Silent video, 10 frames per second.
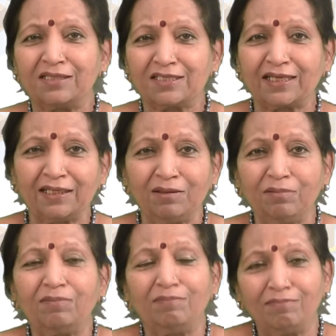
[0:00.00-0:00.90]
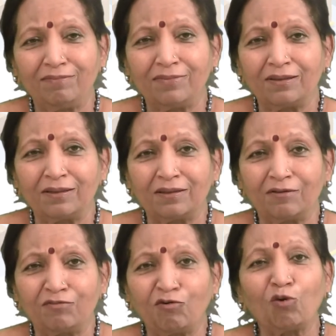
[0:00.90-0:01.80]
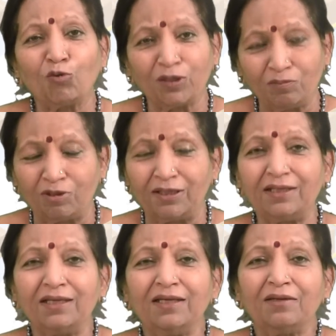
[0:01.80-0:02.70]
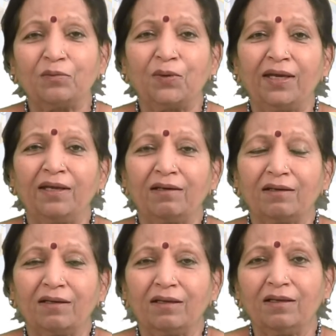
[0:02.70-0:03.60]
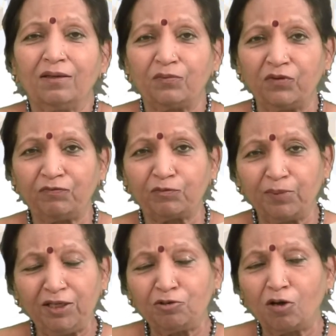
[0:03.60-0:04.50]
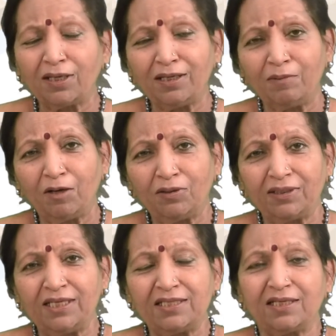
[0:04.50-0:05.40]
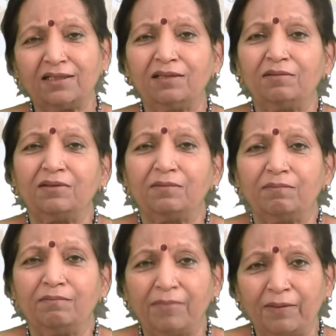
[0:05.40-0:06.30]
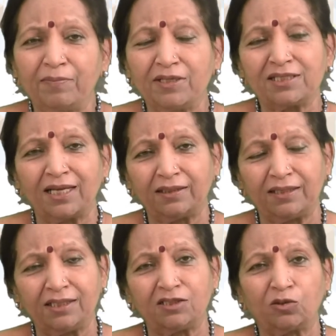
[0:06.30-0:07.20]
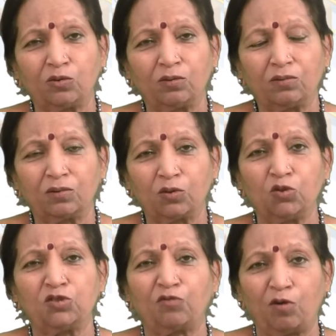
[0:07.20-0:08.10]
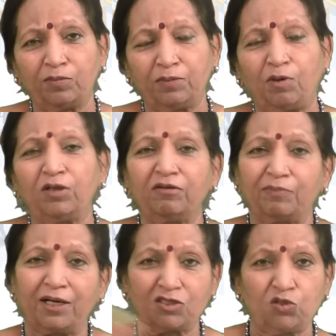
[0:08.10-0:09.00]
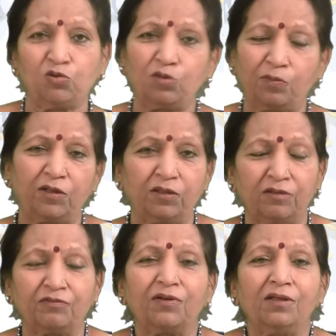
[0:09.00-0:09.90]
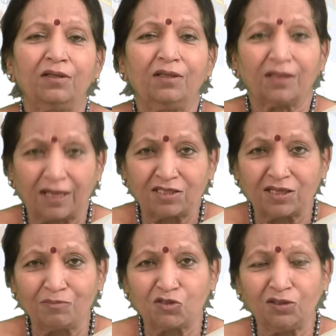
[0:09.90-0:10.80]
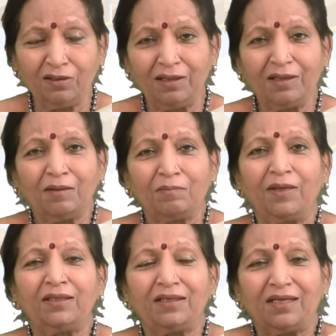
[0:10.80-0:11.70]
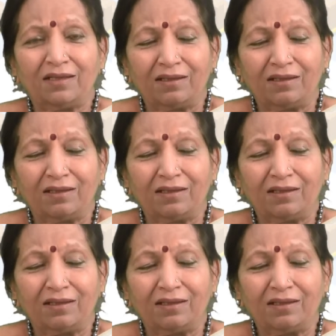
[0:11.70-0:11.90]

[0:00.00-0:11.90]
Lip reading: second following bullet, where we've been talking about these are members that take the goods from the point of production to the point of consumption, but